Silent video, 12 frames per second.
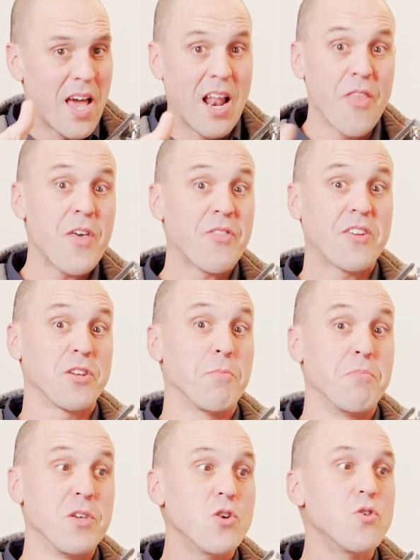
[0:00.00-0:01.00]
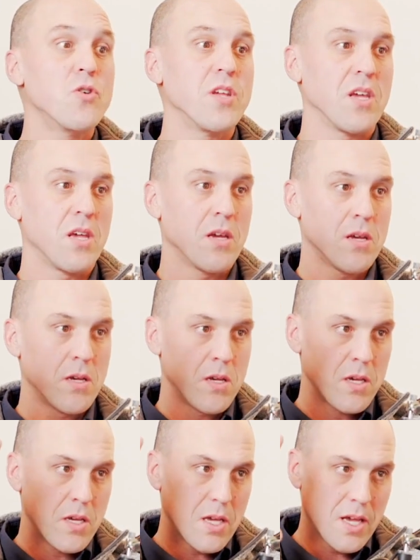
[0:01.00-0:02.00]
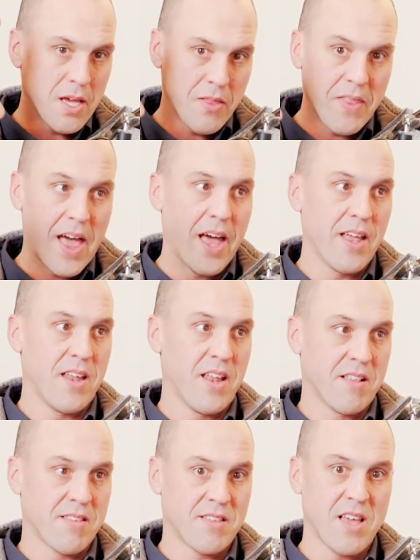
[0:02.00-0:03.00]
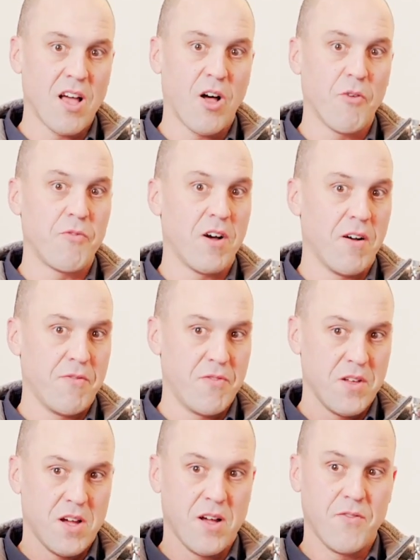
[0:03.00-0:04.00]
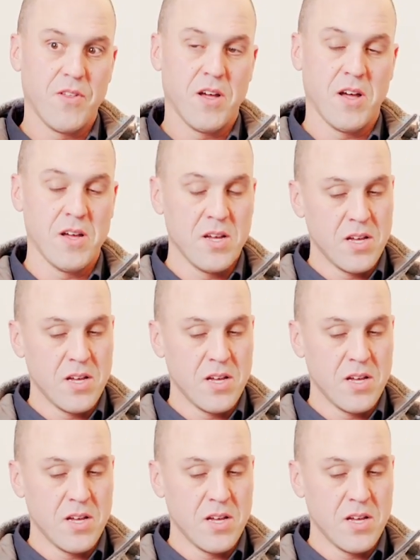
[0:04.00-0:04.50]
And I think there's a beauty in that in itself of the